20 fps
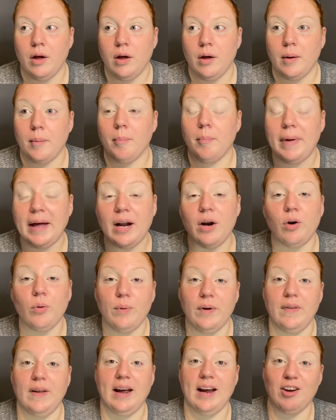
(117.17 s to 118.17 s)
better
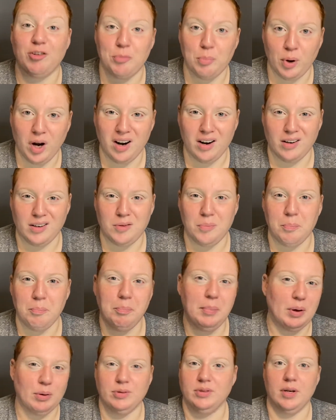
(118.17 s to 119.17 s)
when they have product
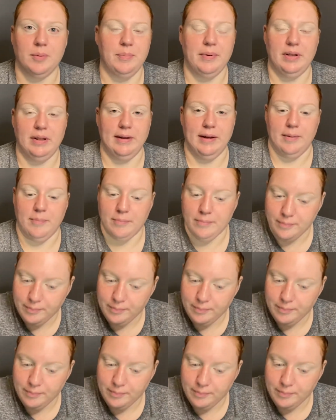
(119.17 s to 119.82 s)
built up in them.